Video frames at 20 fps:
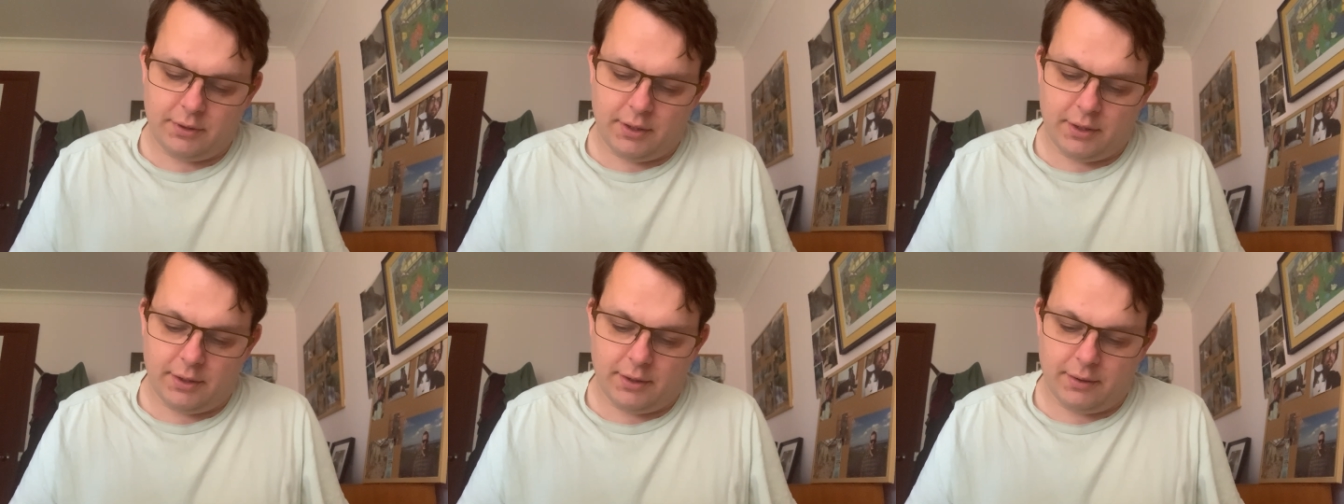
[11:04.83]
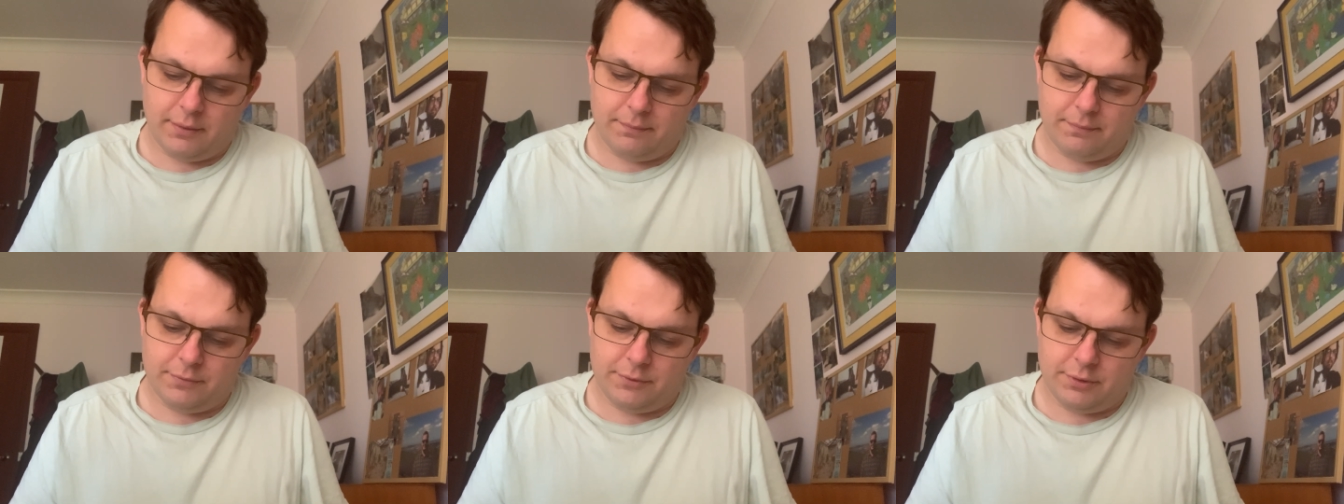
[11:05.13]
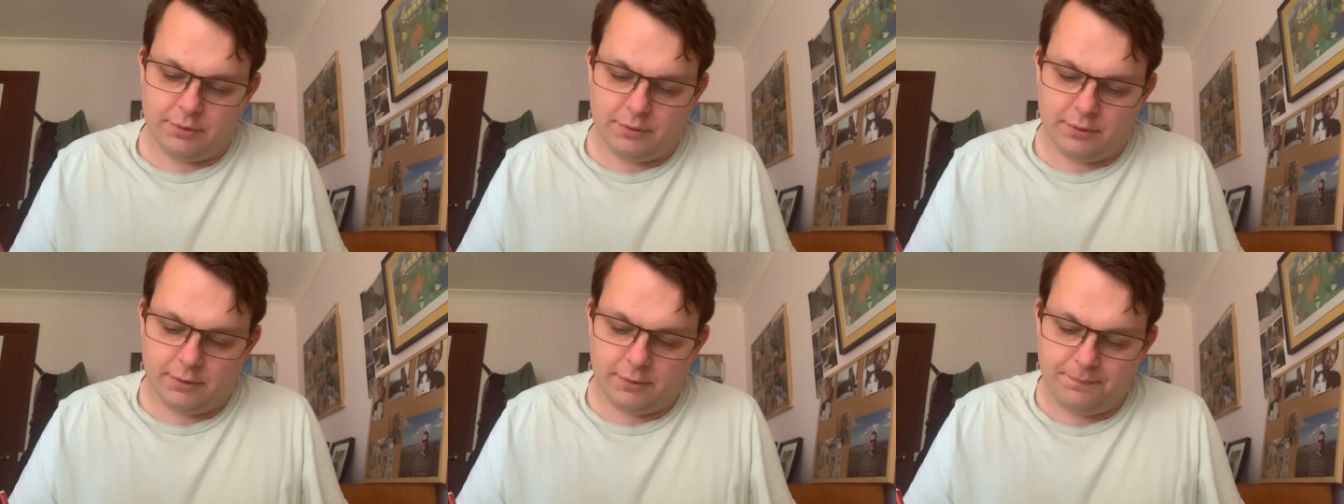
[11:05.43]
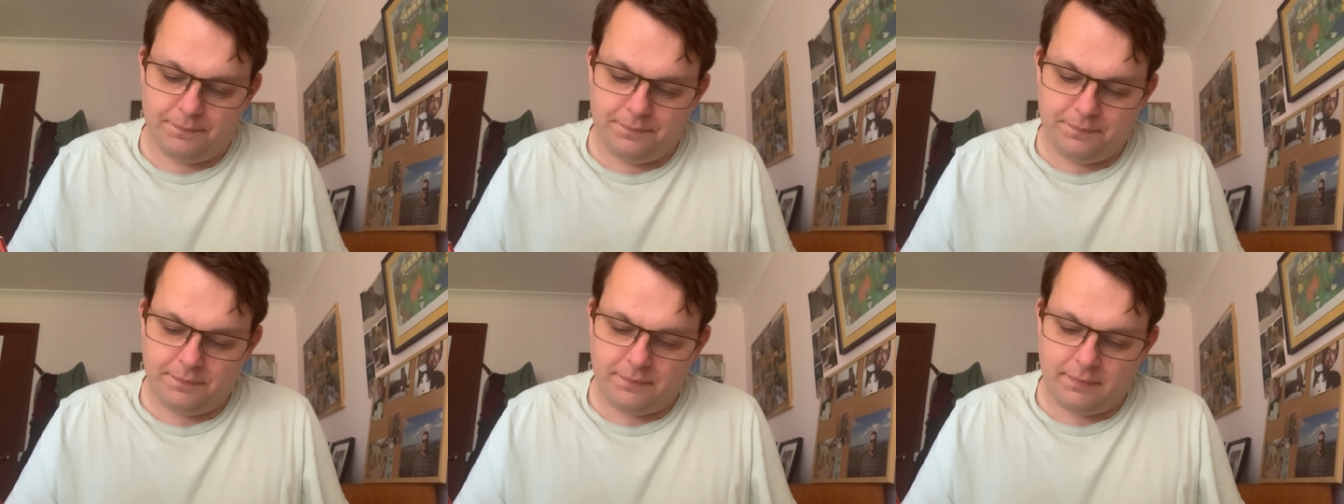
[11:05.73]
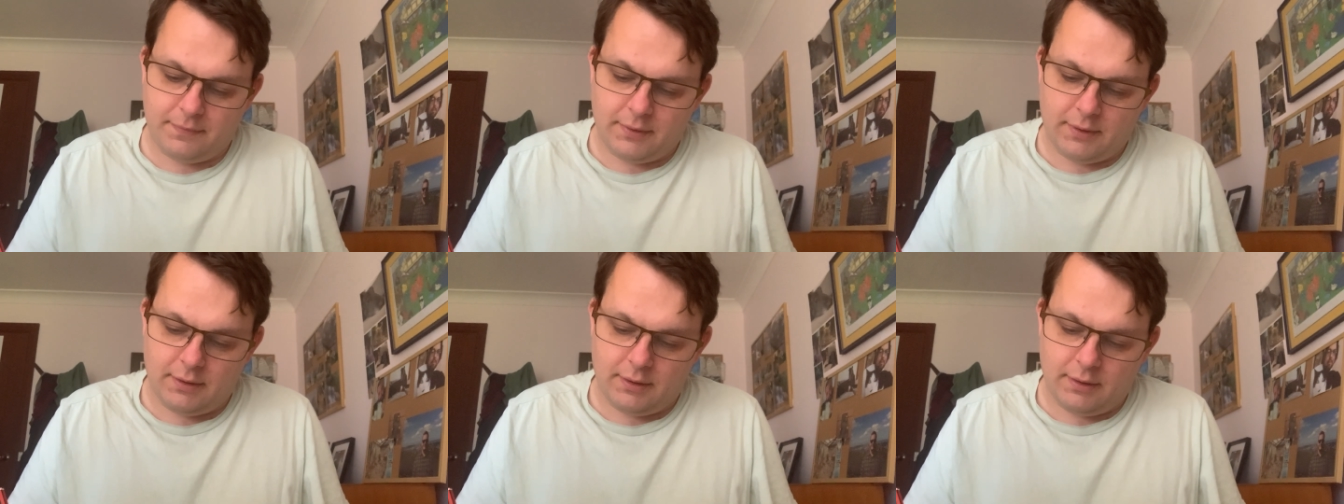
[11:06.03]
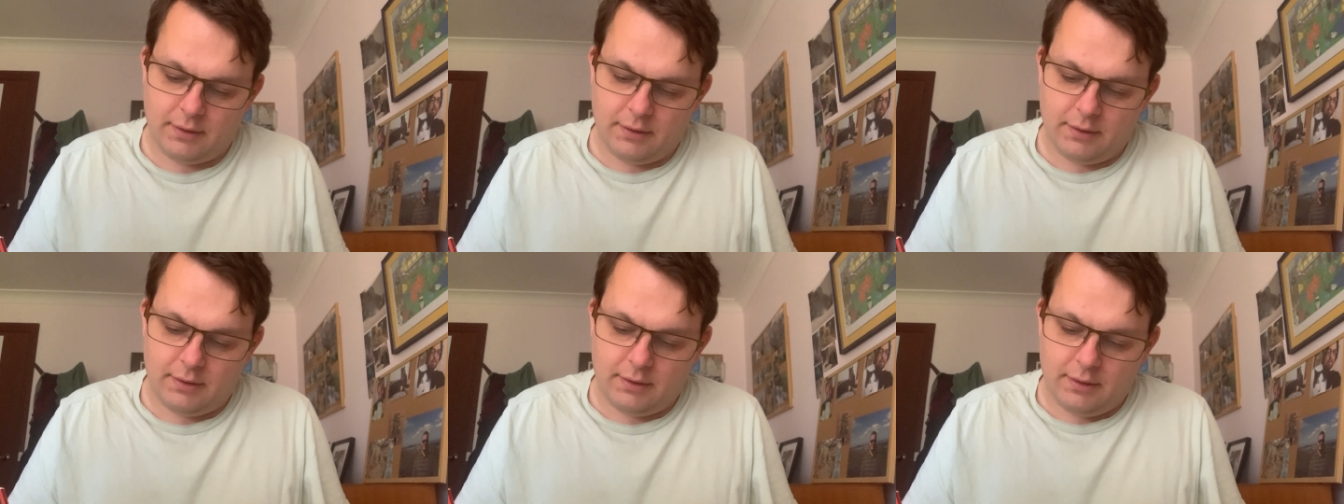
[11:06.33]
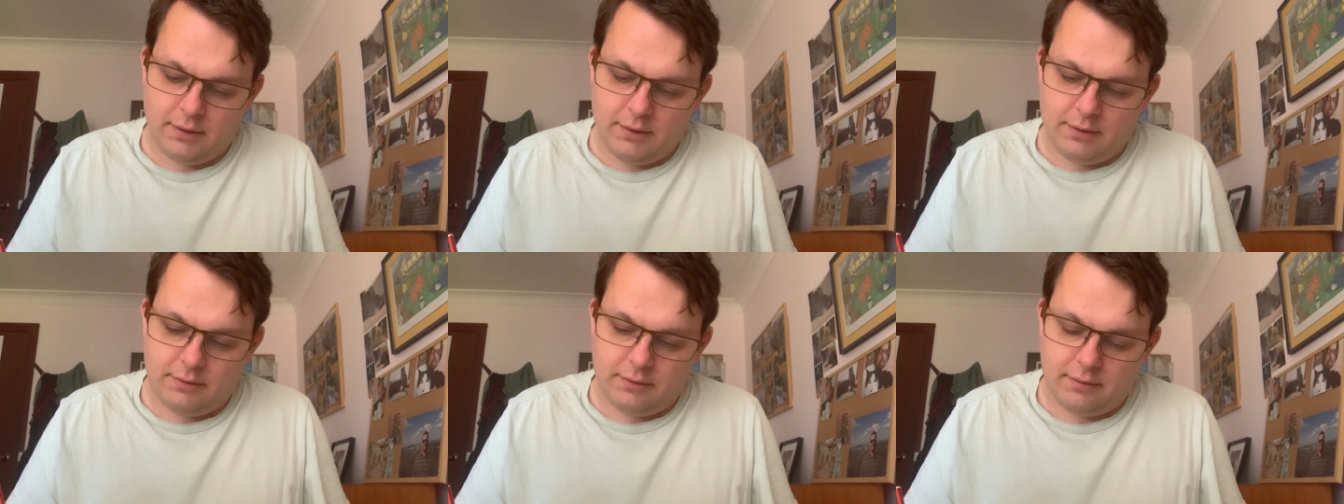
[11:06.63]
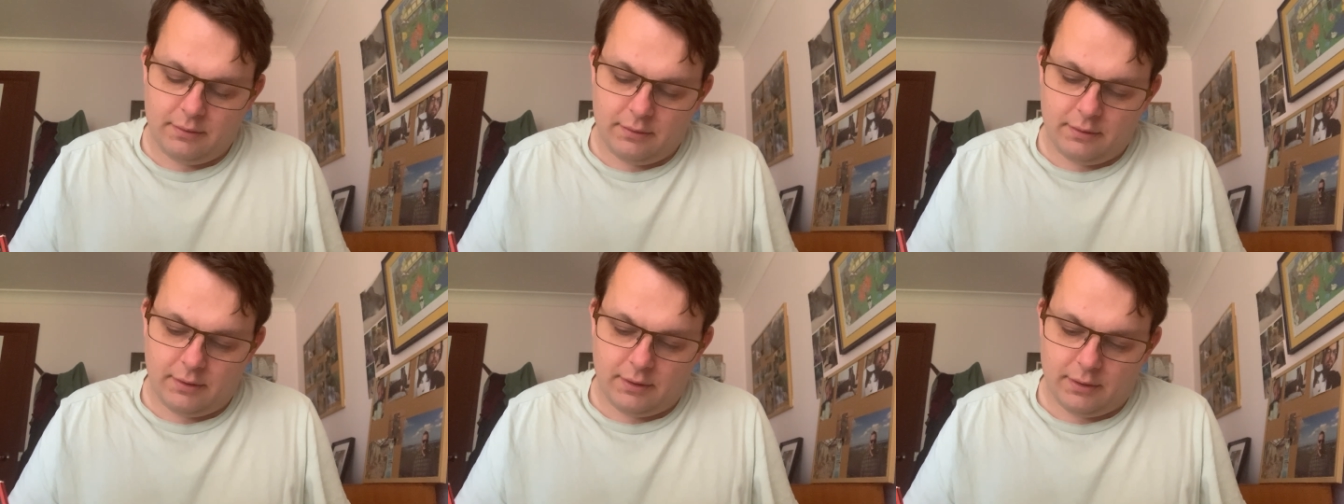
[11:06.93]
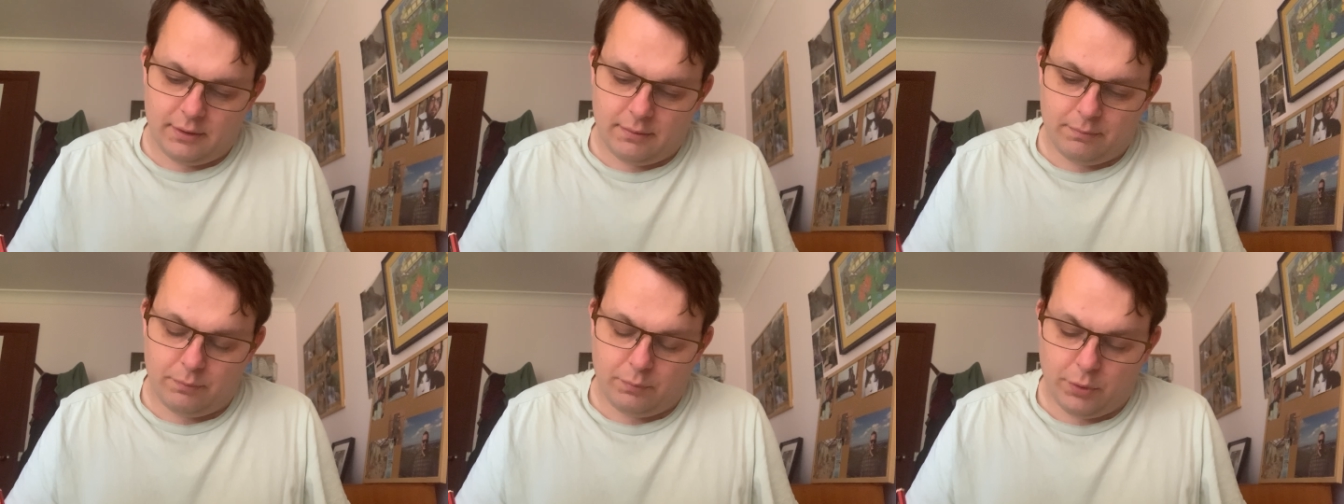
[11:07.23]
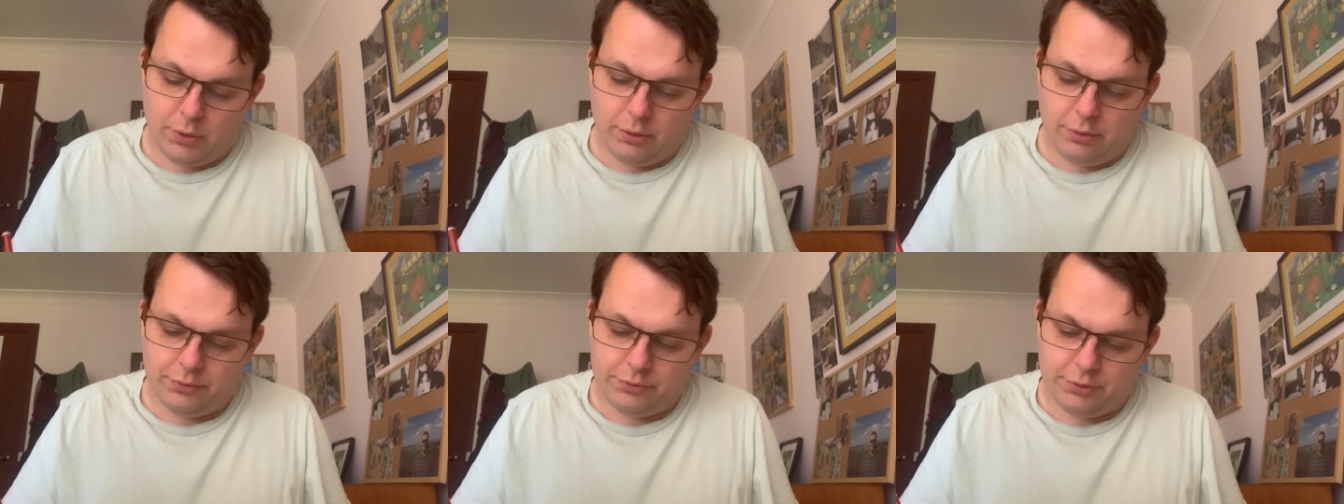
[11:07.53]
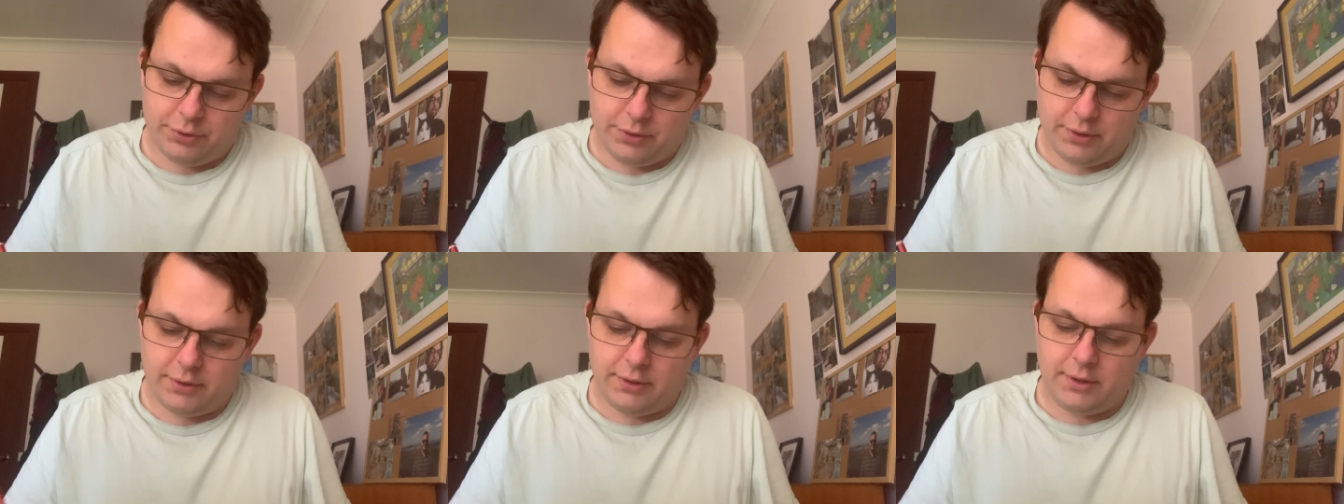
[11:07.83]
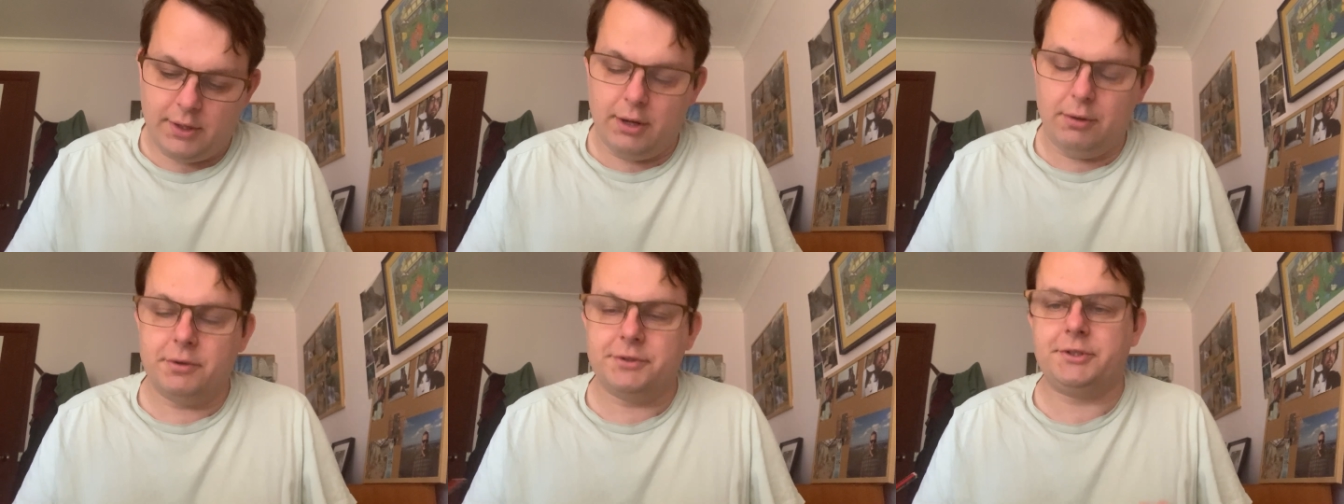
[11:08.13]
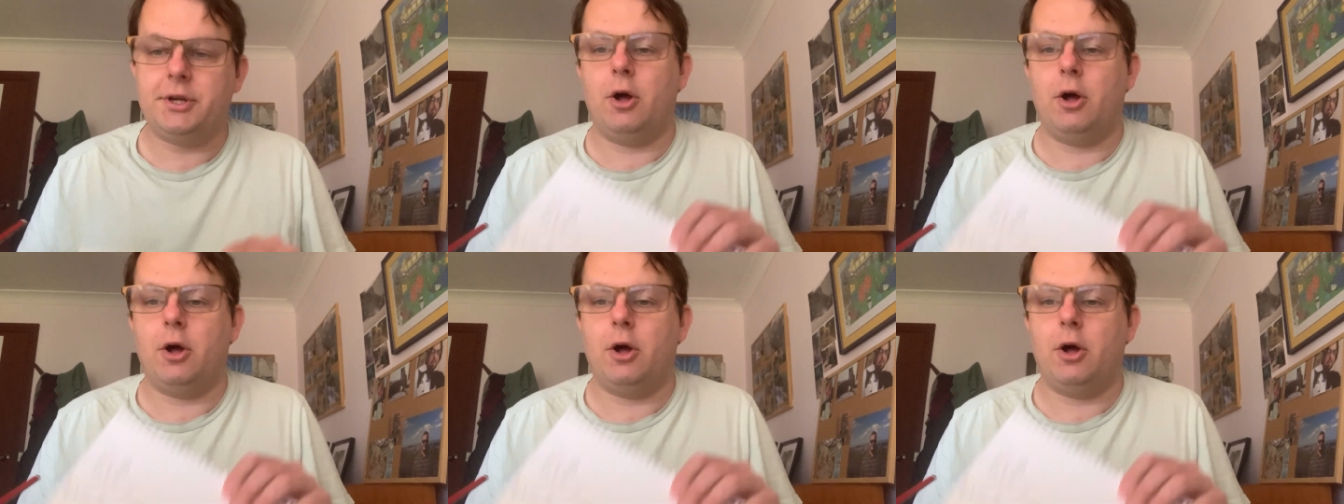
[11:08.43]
to the nearest